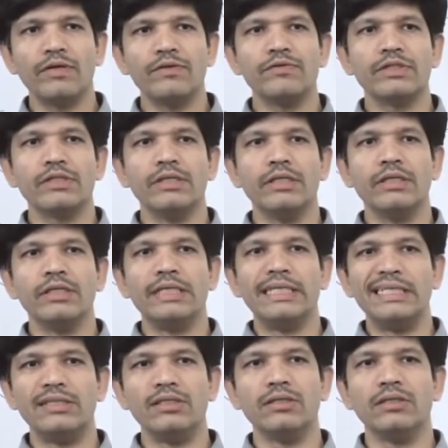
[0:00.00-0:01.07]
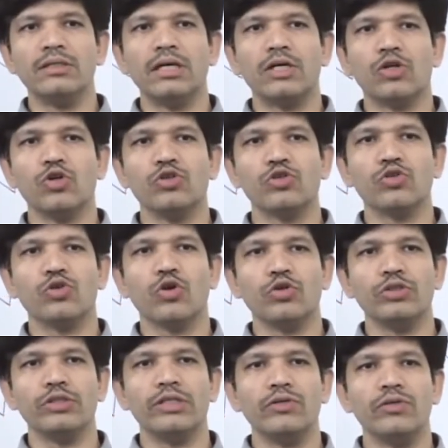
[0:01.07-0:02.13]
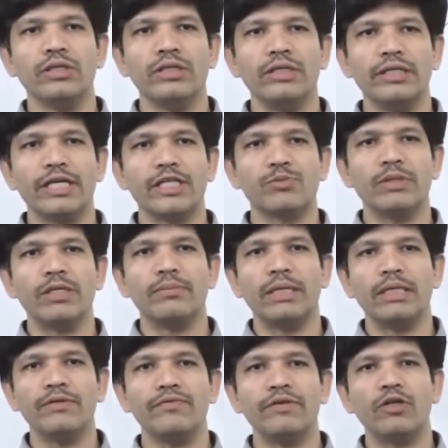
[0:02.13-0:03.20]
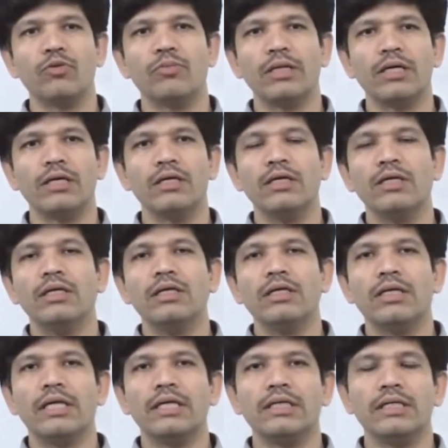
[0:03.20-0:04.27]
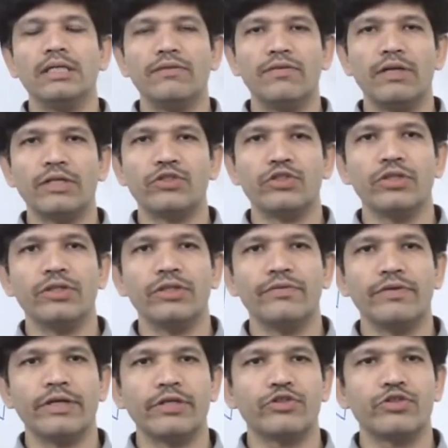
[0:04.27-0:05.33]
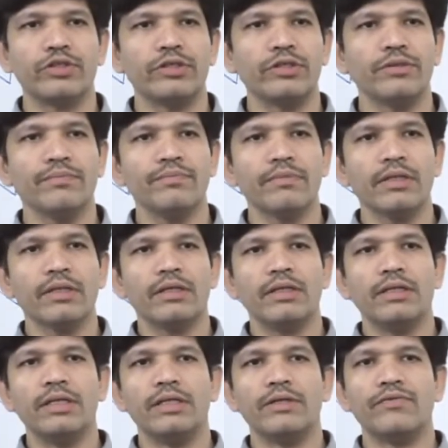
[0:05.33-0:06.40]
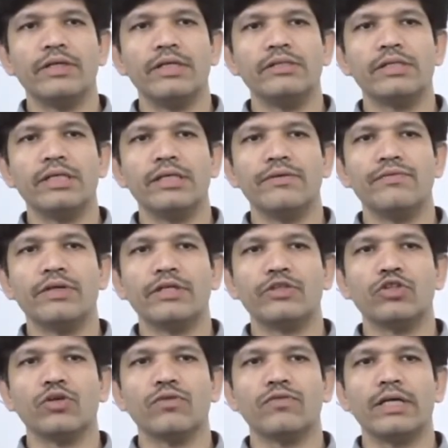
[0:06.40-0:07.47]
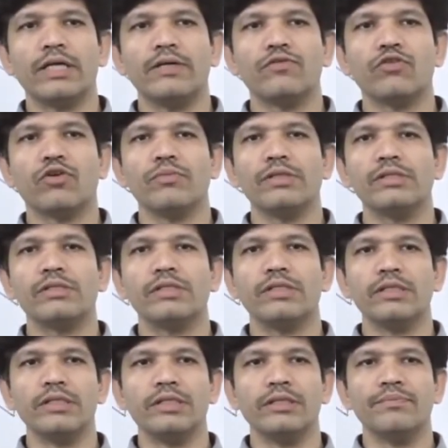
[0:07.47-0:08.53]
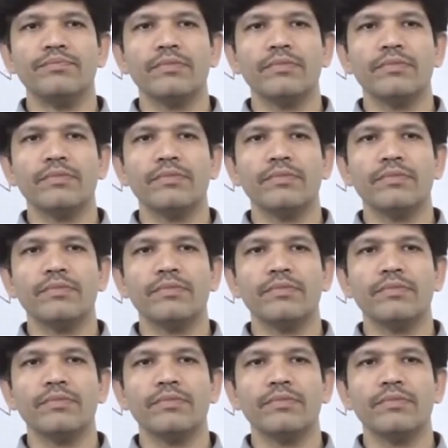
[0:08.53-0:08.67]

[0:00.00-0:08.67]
waves in ether are also longitudinal. He explained many phenomena like reflection, refraction, interference and diffraction of light from his theory.